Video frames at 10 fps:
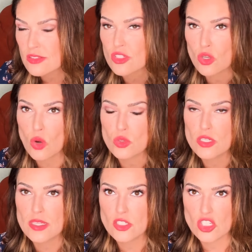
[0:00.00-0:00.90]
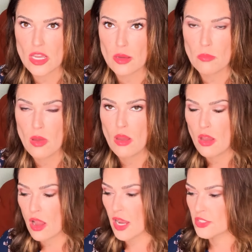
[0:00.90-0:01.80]
To go to the gym,
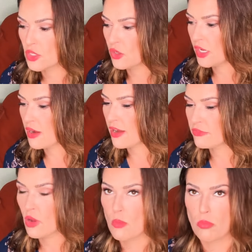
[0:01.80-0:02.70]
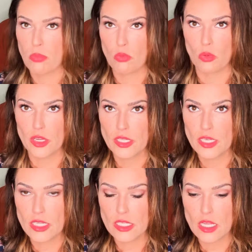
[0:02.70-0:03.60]
I took it off, put
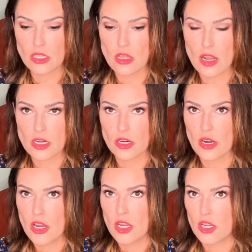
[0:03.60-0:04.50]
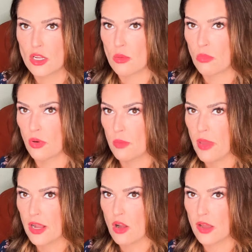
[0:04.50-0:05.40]
it in a locker, put it
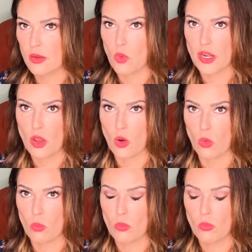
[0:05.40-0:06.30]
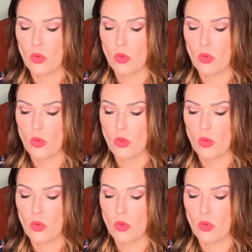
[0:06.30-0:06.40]
back on, and went home.